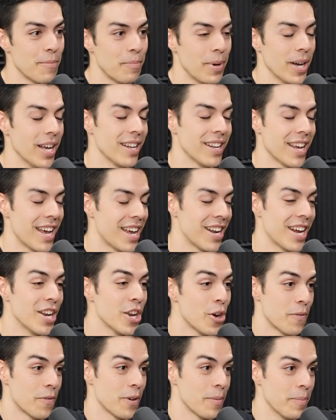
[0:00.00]
And I
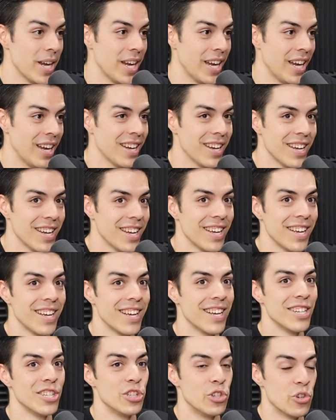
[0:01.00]
know for me,
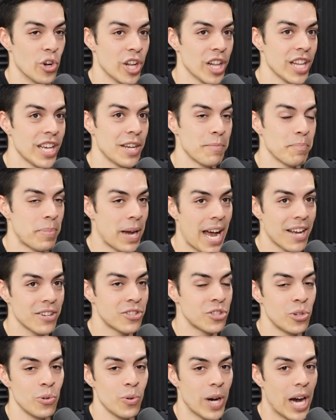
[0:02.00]
drilling
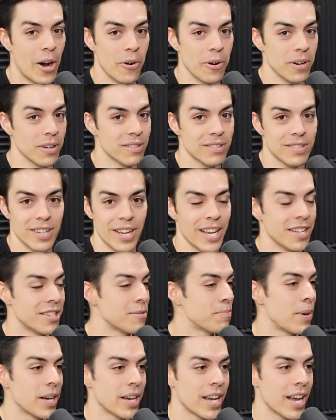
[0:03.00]
past 2 hours, it's
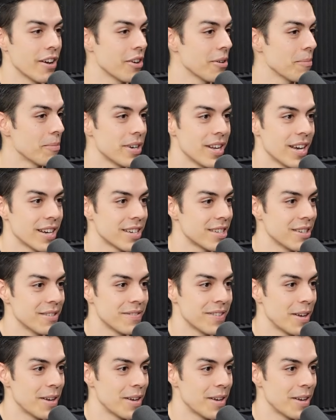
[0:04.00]
counterproductive.